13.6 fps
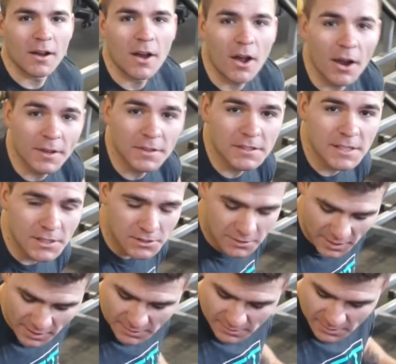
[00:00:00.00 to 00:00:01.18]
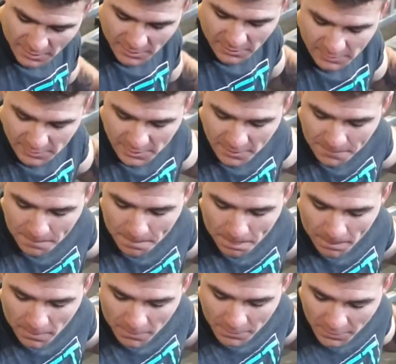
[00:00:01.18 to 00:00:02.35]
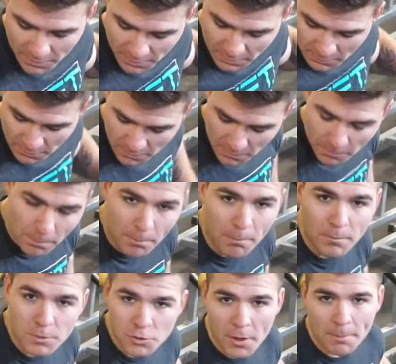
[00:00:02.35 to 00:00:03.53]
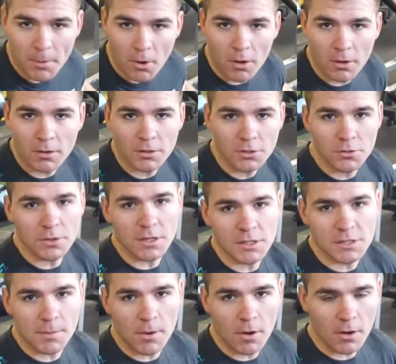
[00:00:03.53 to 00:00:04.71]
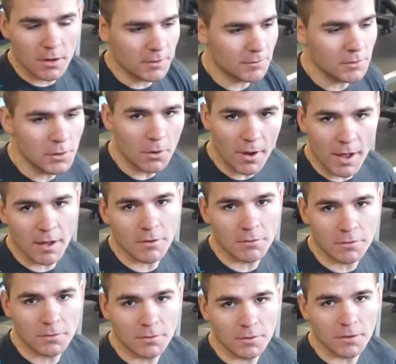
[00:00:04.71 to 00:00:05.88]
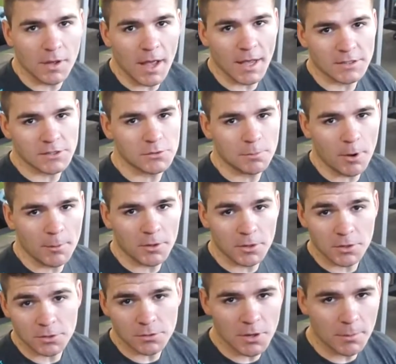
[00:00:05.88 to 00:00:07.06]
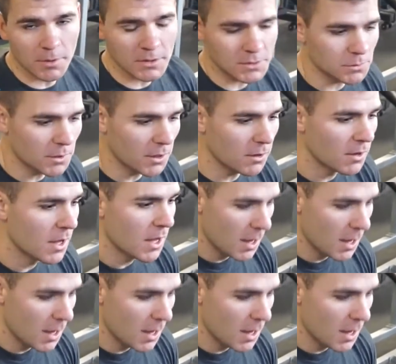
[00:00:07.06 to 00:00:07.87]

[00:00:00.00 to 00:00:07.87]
Alright, this exercise is the straight bar. You do easy bar. If you don't have access to a barbell, you can do dumbbells as well.